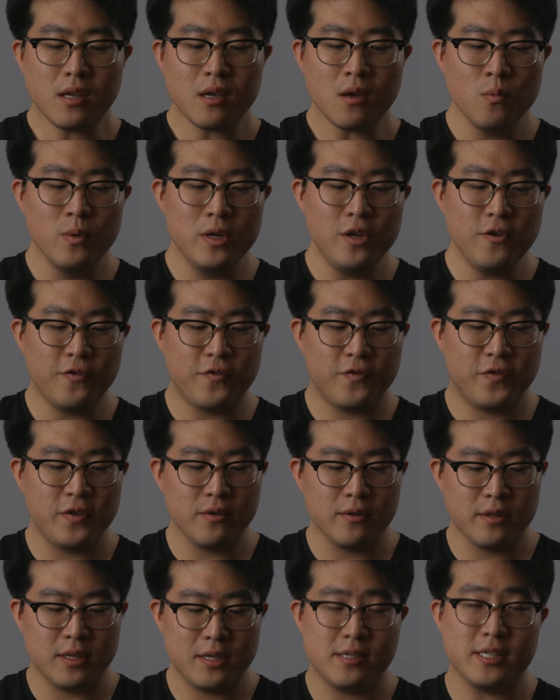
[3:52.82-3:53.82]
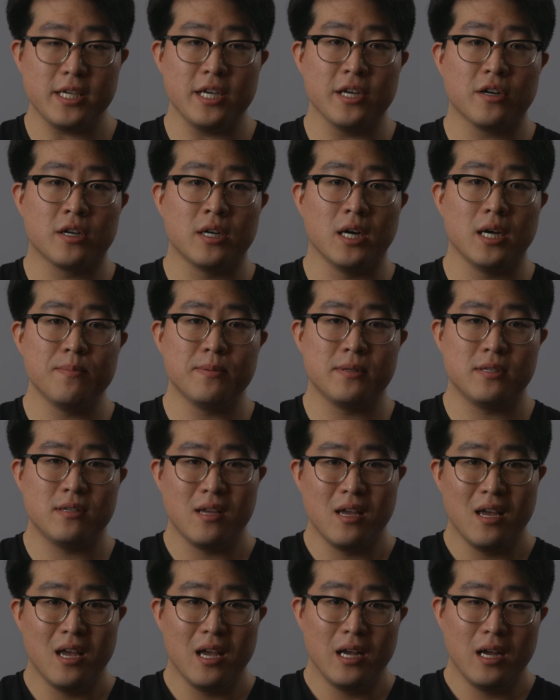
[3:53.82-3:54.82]
when you feel these ear cups,
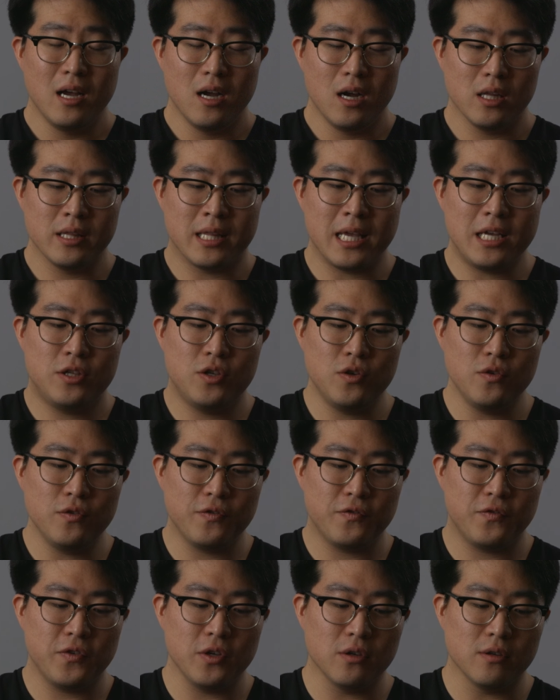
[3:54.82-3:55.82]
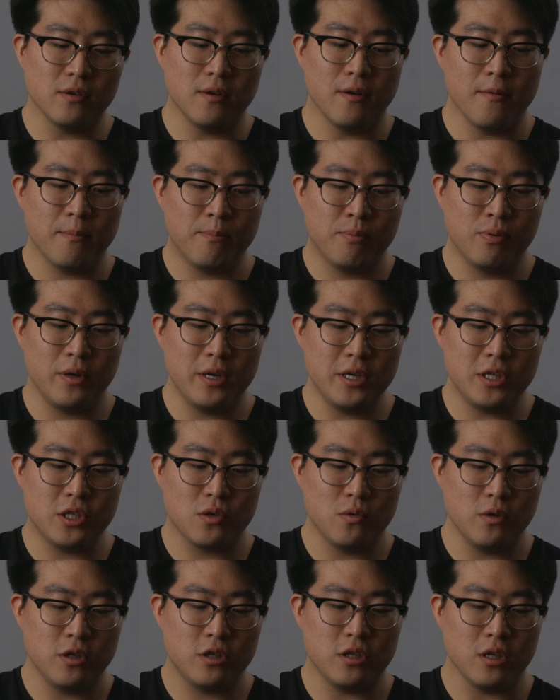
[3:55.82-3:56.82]
they do feel pretty
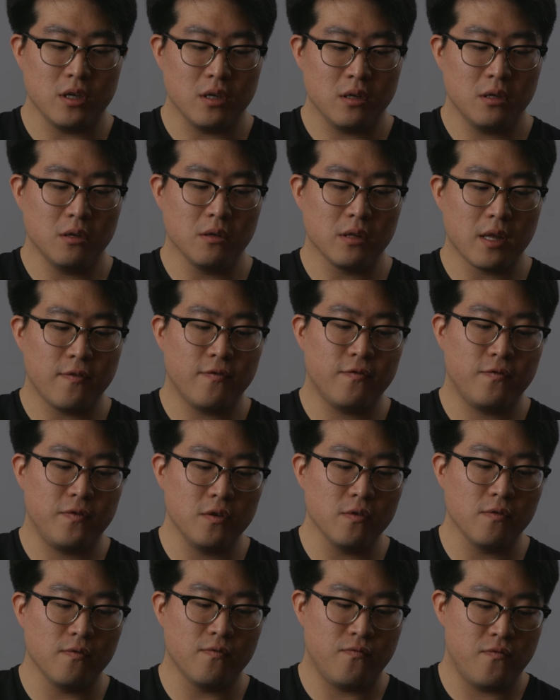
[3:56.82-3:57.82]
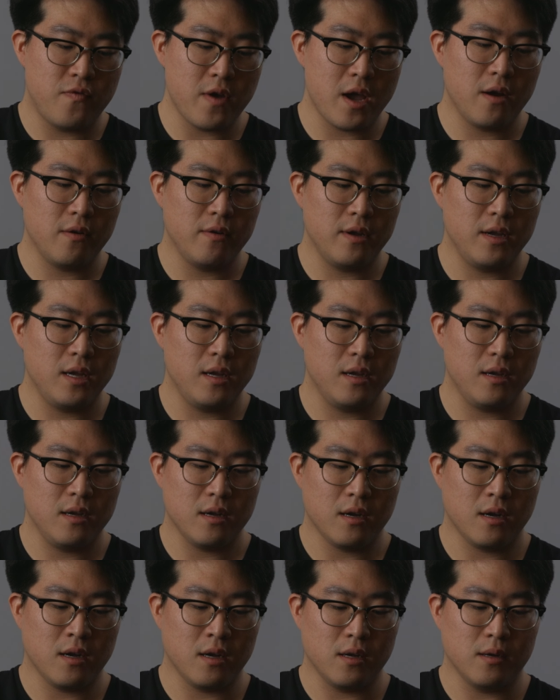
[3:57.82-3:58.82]
squishy. You know, they feel
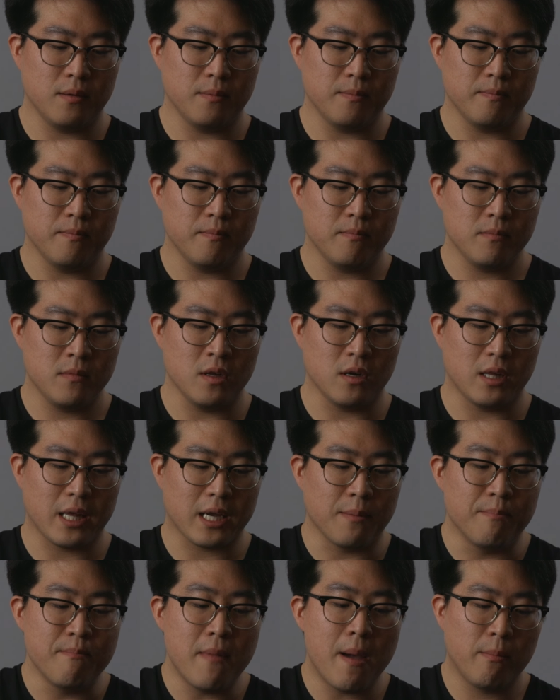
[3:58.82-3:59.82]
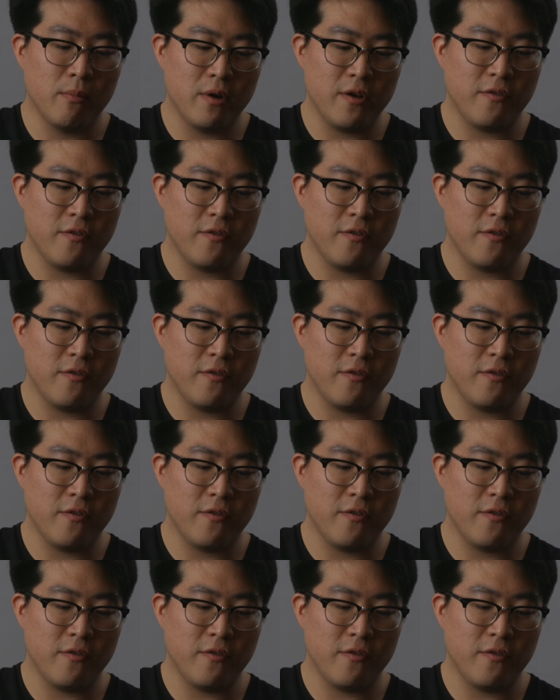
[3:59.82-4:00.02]
very, you know, like a memory